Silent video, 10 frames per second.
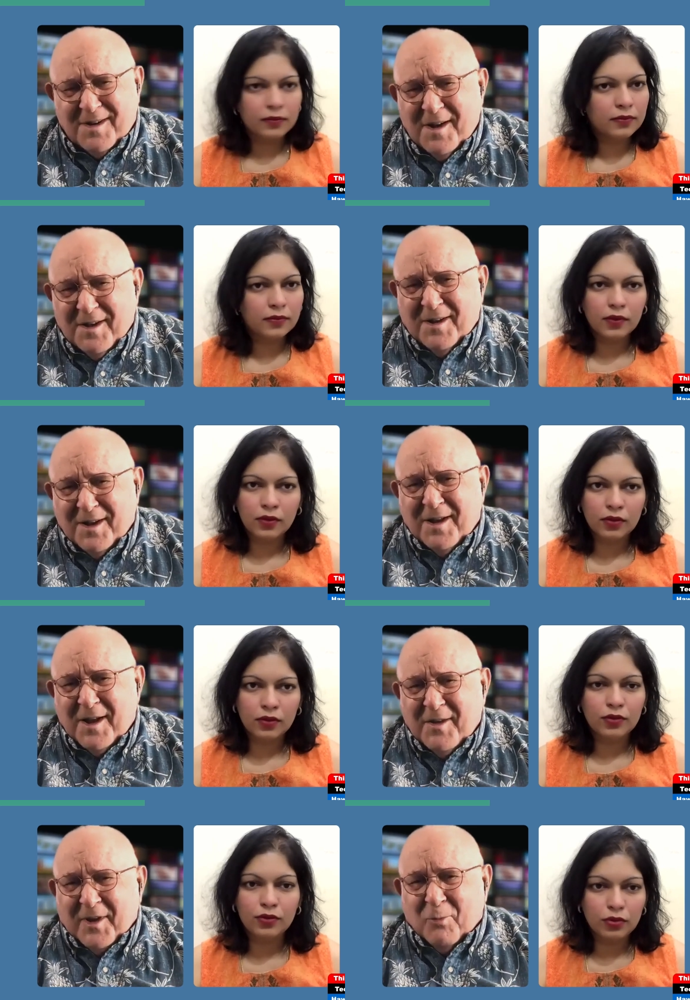
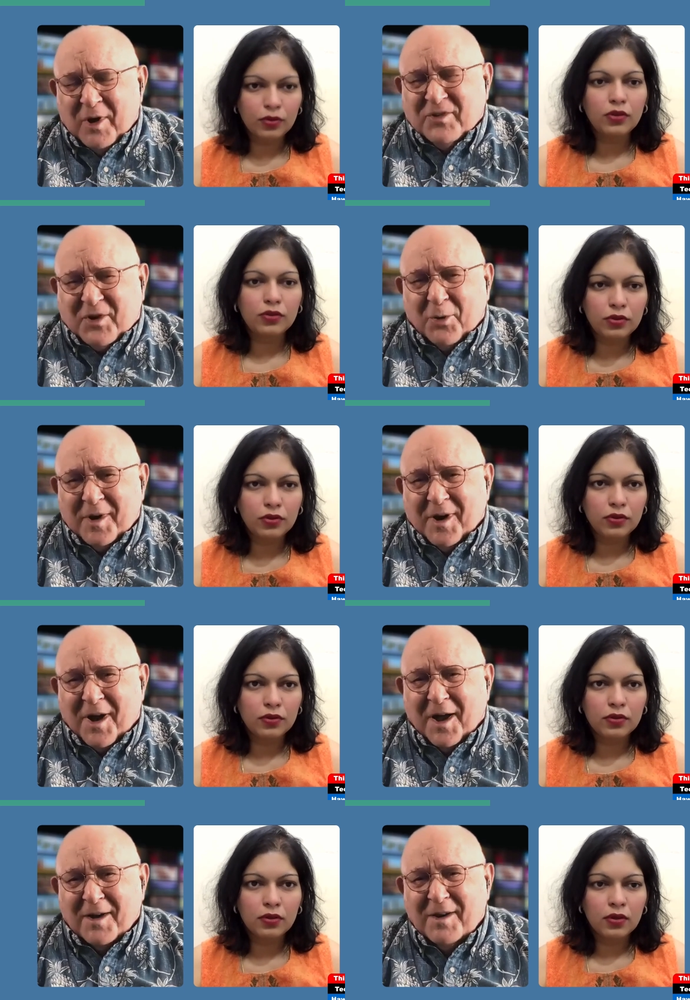Speaker 1: than what's going
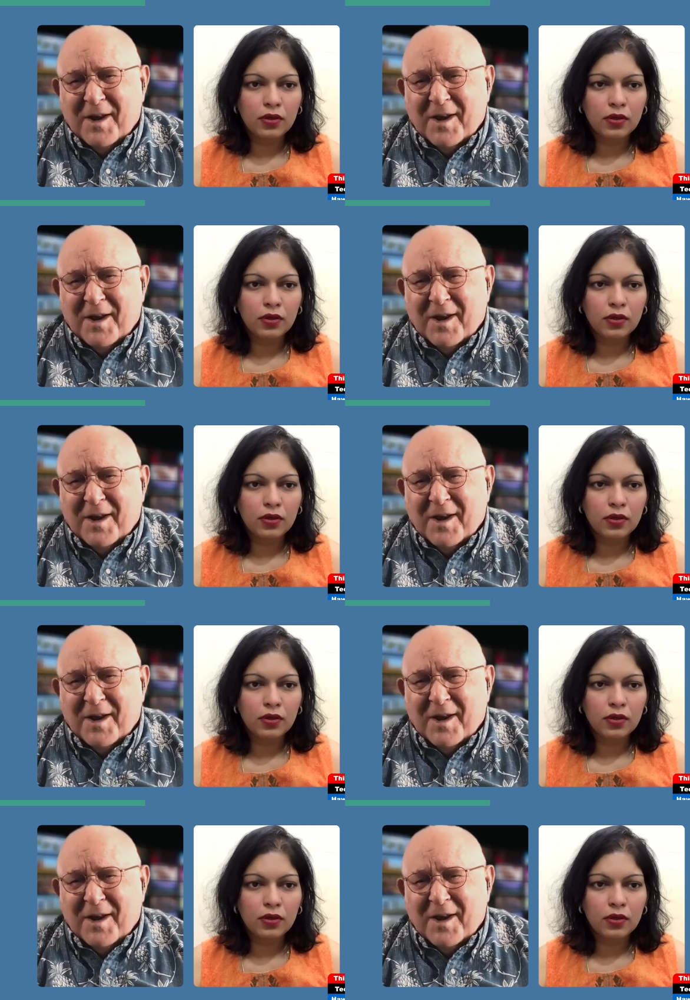on.